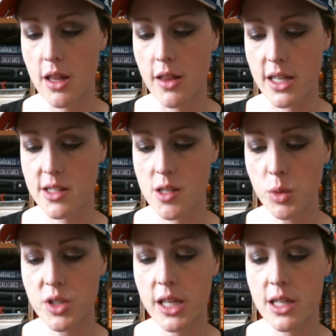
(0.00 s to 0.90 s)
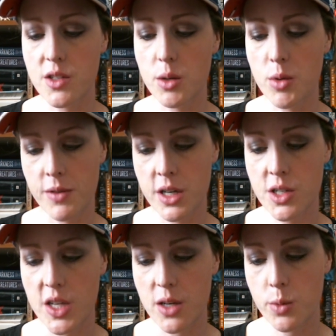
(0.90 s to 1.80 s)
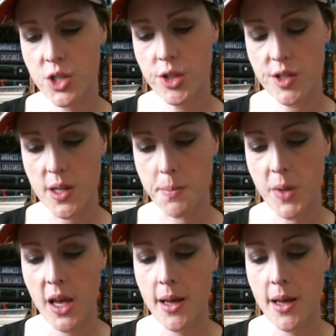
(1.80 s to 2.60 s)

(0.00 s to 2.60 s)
that simultaneously reveres and restricts them.